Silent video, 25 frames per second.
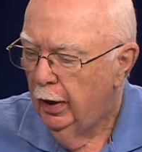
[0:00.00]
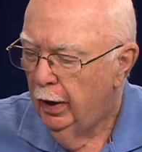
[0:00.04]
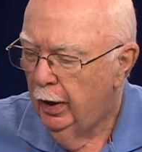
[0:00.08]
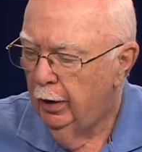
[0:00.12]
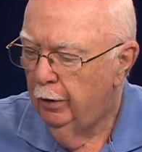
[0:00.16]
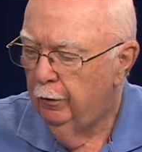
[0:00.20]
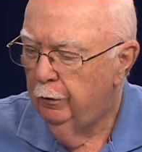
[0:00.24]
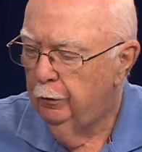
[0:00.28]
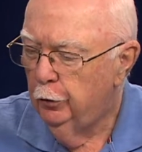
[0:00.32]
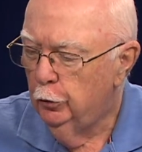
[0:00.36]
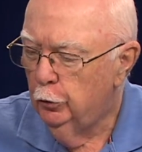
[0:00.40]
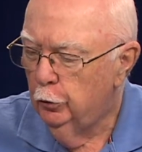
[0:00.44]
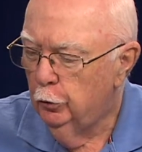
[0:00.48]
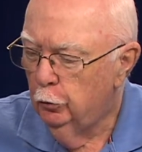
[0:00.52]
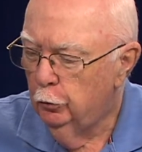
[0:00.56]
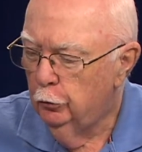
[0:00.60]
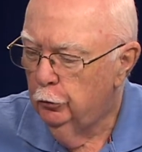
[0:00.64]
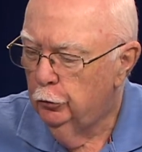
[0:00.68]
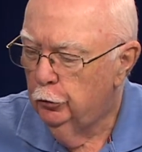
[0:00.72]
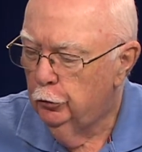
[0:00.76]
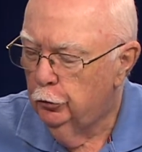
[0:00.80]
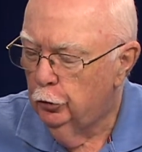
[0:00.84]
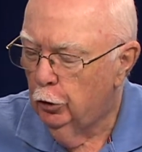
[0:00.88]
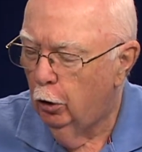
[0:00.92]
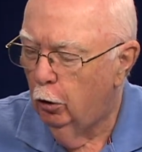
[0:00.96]
if
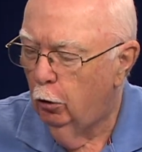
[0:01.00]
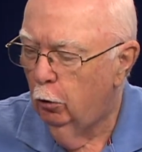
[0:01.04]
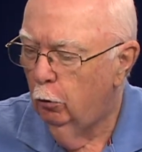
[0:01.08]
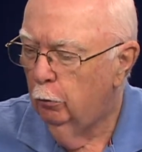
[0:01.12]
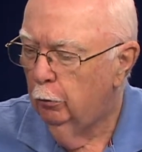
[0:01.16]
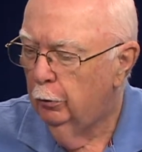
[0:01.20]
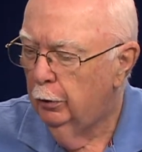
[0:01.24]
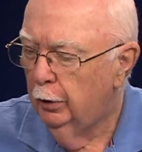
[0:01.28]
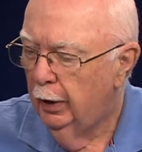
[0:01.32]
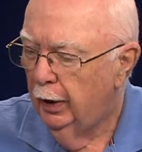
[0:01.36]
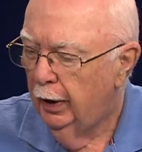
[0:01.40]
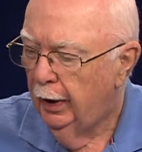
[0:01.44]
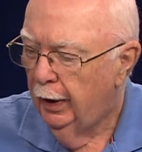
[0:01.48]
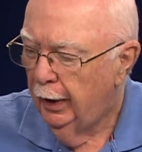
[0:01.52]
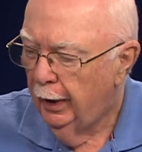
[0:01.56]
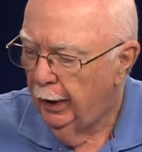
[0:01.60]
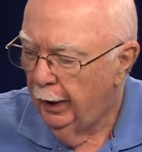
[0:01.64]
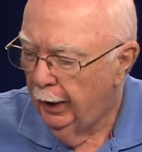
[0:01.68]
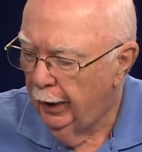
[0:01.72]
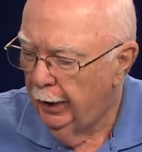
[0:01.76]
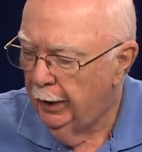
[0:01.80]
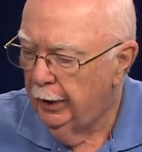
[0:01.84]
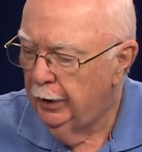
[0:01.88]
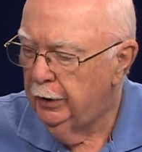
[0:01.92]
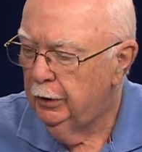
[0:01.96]
you don't
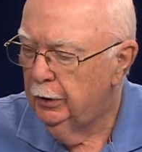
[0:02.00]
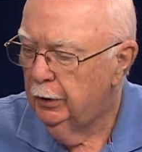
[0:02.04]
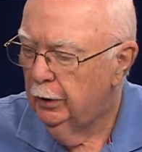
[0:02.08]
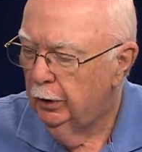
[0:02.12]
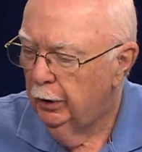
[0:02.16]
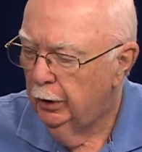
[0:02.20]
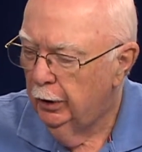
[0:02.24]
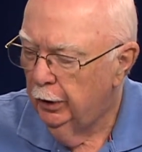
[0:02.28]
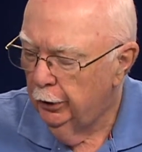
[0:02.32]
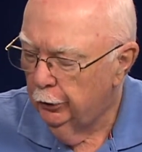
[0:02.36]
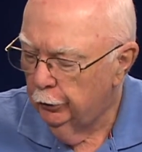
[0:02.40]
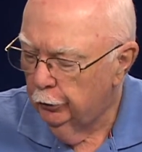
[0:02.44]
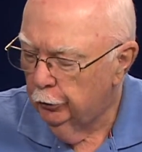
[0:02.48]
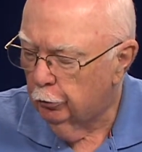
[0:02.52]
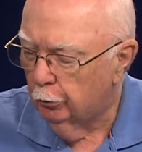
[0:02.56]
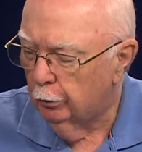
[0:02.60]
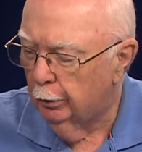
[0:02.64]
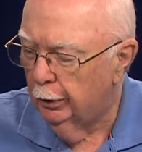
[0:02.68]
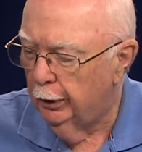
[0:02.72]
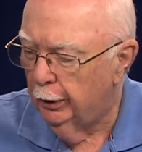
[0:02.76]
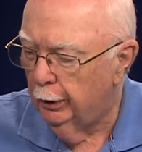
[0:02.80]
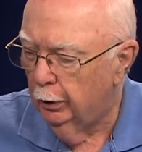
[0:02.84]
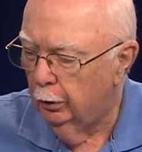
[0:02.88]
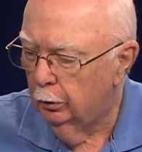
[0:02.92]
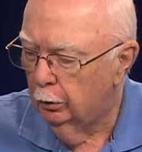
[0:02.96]
hate
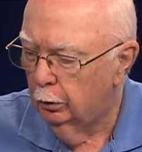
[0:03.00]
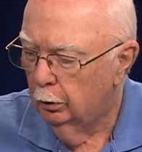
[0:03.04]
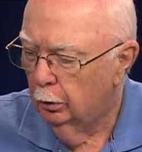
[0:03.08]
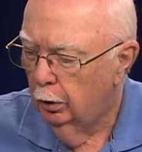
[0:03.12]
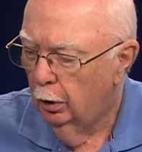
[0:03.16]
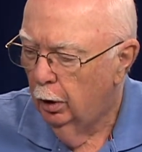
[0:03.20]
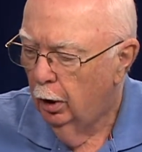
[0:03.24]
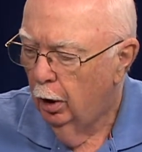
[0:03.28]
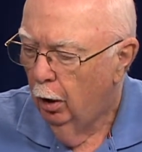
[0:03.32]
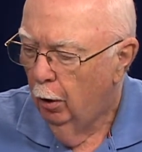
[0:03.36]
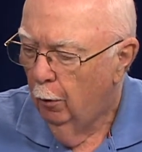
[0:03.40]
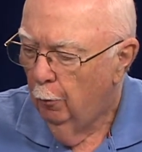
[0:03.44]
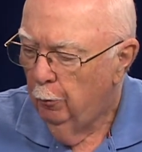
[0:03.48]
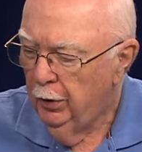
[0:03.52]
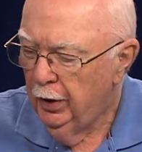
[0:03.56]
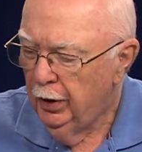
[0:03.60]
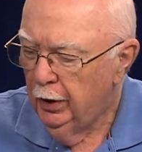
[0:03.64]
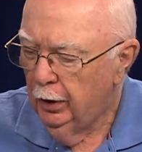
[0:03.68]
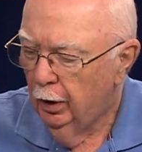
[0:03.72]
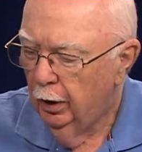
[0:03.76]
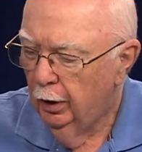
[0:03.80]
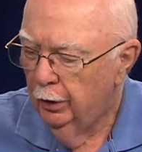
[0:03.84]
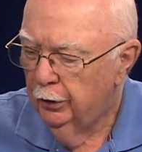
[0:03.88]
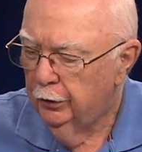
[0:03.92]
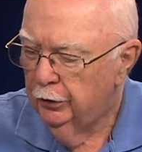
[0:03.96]
Israel yep.
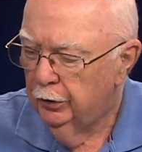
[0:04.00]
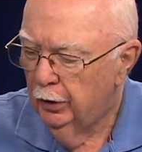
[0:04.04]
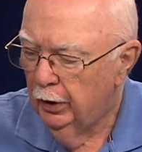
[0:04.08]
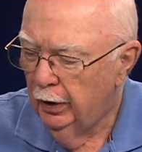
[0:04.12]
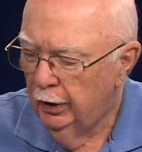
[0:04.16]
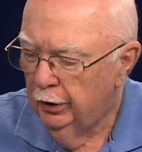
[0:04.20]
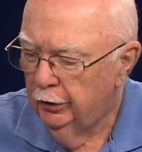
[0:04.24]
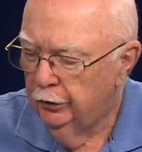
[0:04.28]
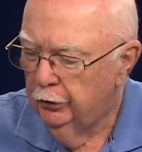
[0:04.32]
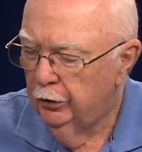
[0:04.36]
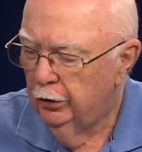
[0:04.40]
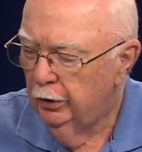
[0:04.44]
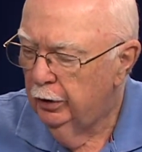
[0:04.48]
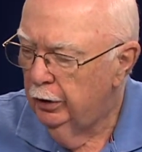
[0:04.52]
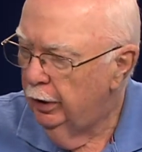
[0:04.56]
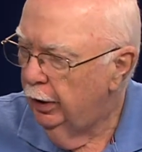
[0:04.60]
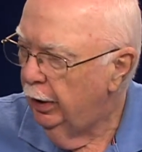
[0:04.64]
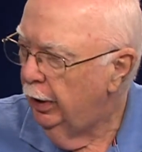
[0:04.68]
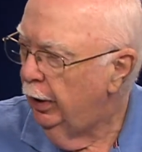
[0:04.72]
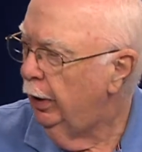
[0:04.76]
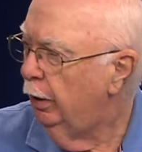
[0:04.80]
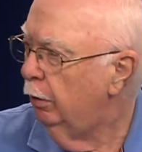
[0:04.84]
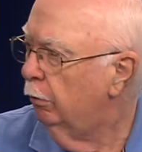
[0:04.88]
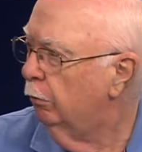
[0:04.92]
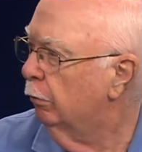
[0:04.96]
because it's
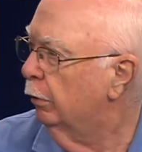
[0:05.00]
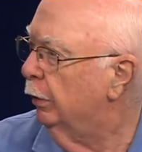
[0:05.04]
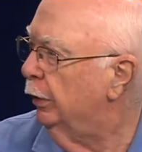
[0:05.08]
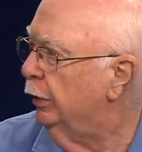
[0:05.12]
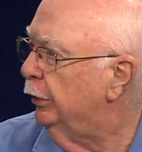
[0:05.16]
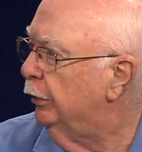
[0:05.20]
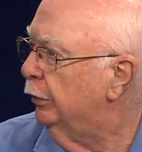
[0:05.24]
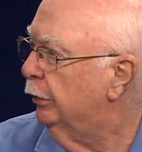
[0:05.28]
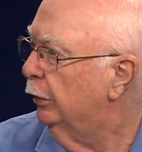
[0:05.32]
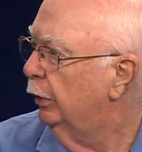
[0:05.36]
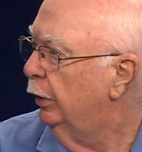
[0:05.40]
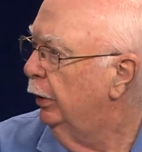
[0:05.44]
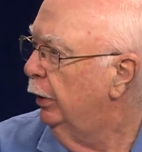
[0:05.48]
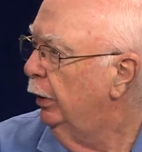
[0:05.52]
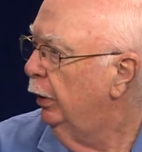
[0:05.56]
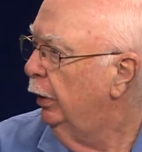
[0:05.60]
inherent.